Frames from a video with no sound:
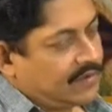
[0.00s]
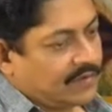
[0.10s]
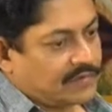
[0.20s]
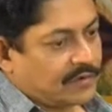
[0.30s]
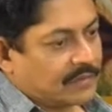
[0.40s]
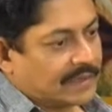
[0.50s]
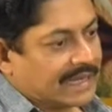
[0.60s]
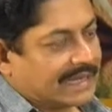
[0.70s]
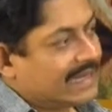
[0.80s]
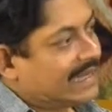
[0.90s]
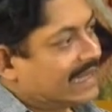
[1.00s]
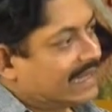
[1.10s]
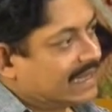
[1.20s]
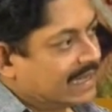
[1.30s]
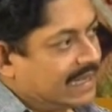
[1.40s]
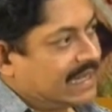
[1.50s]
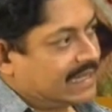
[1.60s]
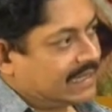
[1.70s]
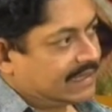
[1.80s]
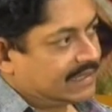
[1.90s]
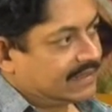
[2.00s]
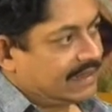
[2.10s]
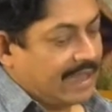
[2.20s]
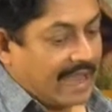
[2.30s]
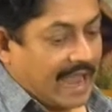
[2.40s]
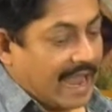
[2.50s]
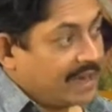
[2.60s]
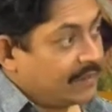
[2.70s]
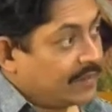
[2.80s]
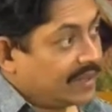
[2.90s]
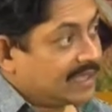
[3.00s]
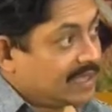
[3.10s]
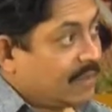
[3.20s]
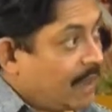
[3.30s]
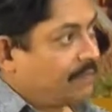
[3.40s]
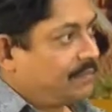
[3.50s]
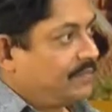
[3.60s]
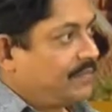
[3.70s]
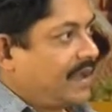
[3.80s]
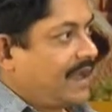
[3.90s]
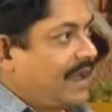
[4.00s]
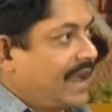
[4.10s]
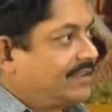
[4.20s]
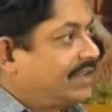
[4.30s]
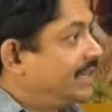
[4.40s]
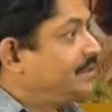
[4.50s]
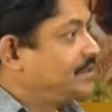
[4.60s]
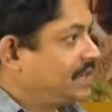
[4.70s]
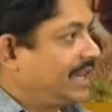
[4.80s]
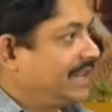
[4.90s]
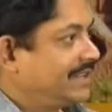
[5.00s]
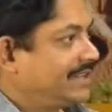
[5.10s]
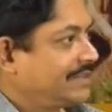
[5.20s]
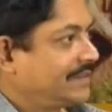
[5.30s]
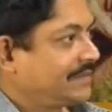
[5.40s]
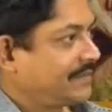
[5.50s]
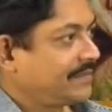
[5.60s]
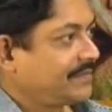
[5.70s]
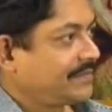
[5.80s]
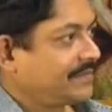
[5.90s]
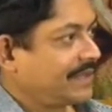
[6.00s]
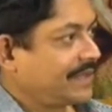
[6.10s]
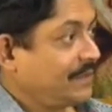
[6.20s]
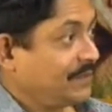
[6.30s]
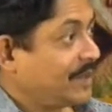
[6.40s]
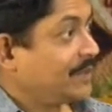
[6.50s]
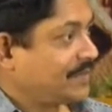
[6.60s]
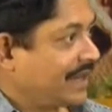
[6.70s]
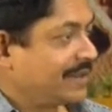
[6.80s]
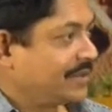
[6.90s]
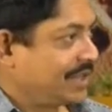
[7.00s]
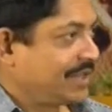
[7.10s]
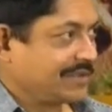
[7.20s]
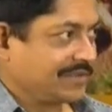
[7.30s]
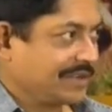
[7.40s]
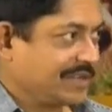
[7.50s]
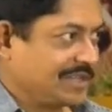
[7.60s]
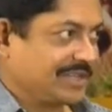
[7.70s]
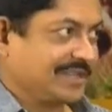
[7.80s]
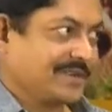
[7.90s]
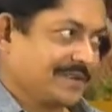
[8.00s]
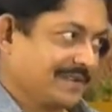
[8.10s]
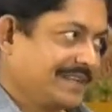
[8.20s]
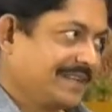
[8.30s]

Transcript: from getting killed and brings him up as a Hindu child you know, without trying to change his religion or yes.